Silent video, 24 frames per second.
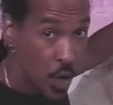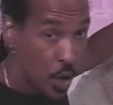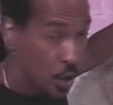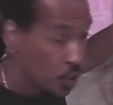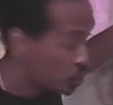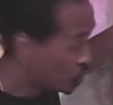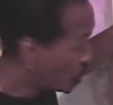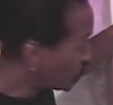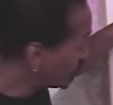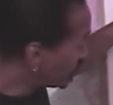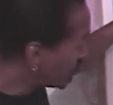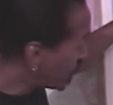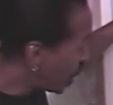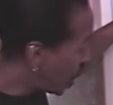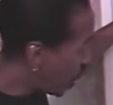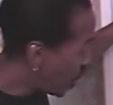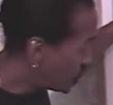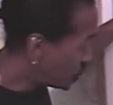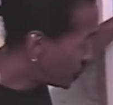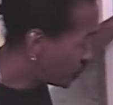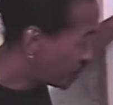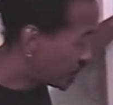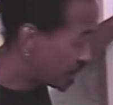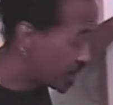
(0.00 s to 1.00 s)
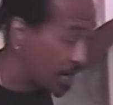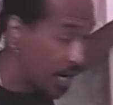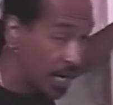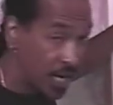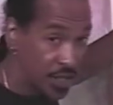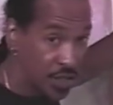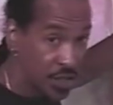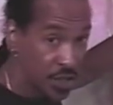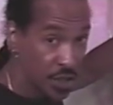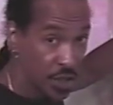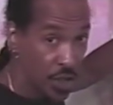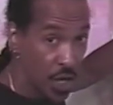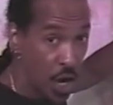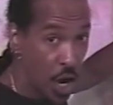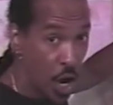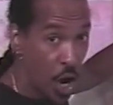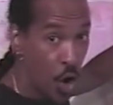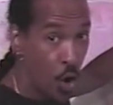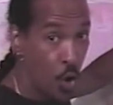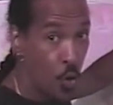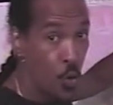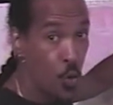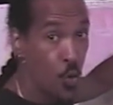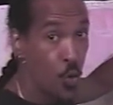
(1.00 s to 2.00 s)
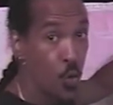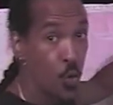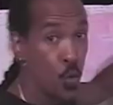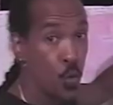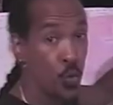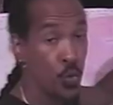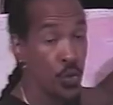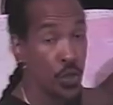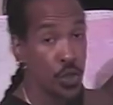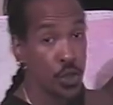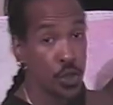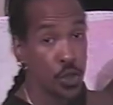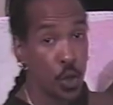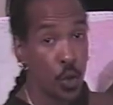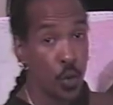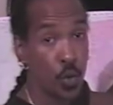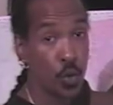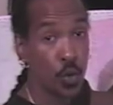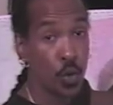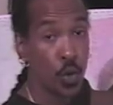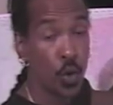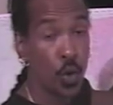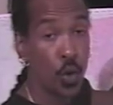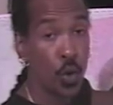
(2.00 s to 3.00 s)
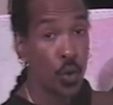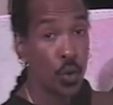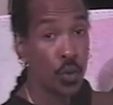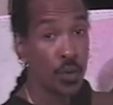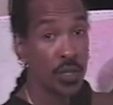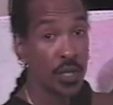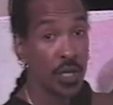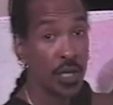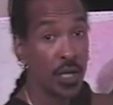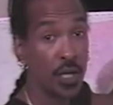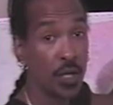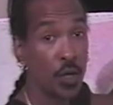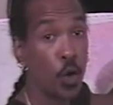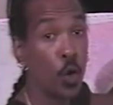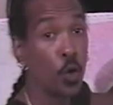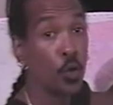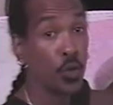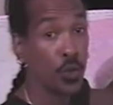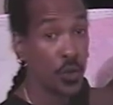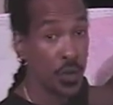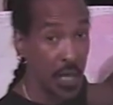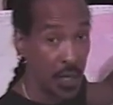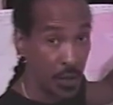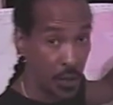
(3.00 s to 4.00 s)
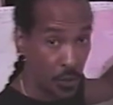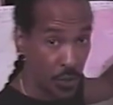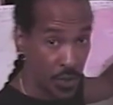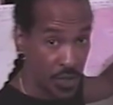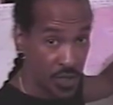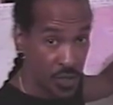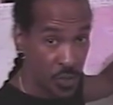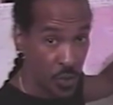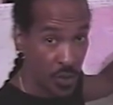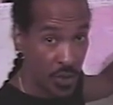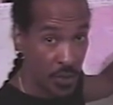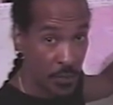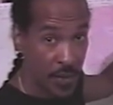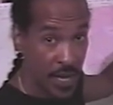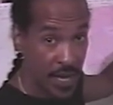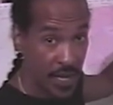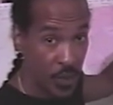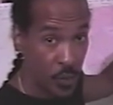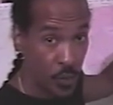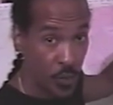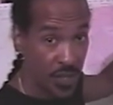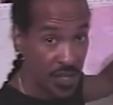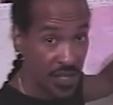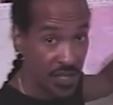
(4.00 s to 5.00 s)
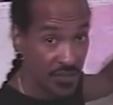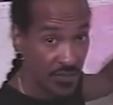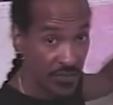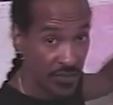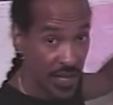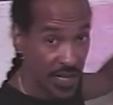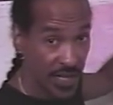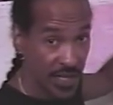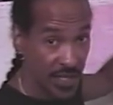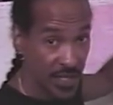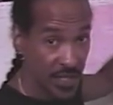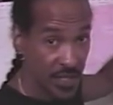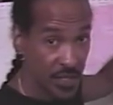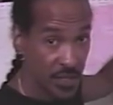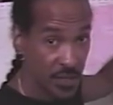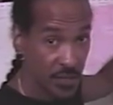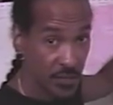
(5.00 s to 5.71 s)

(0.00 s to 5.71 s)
So the Ostrogoths are who the so-called uh, Othello is doing battle with in Venice.